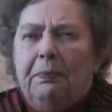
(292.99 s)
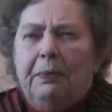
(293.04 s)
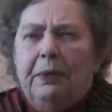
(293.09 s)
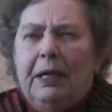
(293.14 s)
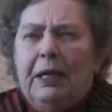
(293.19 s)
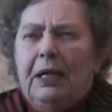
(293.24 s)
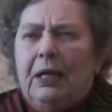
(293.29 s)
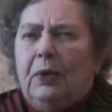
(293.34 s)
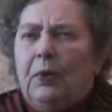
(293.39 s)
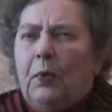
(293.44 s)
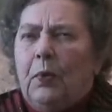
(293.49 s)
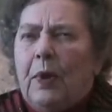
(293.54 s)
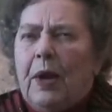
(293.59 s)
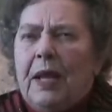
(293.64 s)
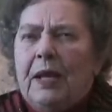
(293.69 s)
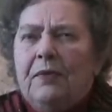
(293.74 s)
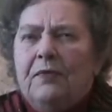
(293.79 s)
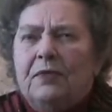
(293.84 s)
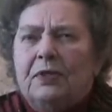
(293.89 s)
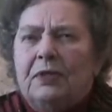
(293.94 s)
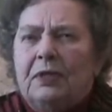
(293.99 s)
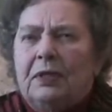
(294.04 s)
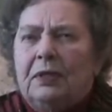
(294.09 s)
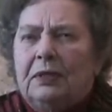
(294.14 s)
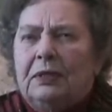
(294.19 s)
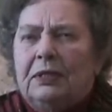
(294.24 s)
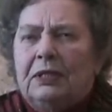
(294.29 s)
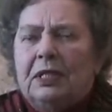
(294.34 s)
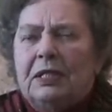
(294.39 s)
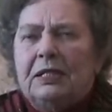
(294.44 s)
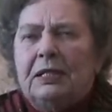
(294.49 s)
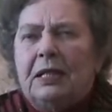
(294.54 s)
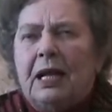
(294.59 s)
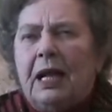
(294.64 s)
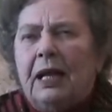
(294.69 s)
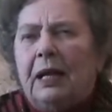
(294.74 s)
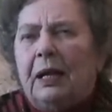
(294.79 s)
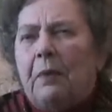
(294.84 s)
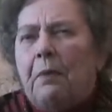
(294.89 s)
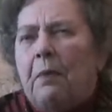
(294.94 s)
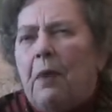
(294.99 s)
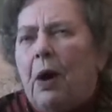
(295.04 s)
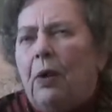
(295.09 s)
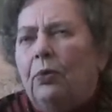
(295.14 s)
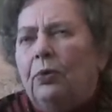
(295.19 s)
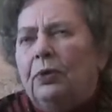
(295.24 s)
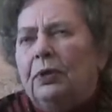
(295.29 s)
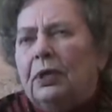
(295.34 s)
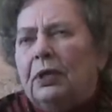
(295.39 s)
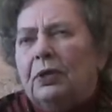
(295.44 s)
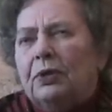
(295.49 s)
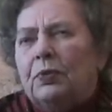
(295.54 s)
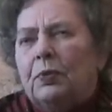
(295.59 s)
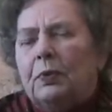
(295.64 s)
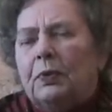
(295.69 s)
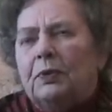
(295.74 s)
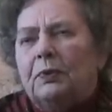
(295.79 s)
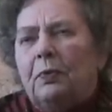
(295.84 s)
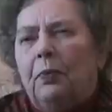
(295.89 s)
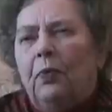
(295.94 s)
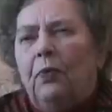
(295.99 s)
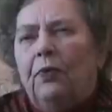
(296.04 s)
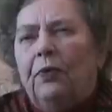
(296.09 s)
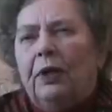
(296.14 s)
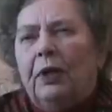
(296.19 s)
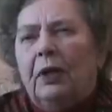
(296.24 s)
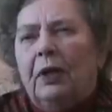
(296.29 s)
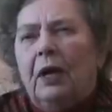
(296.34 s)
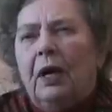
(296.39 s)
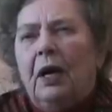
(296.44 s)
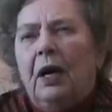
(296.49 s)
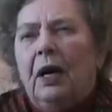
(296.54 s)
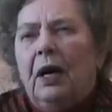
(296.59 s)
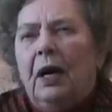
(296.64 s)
Big waves, just like mountains, was moving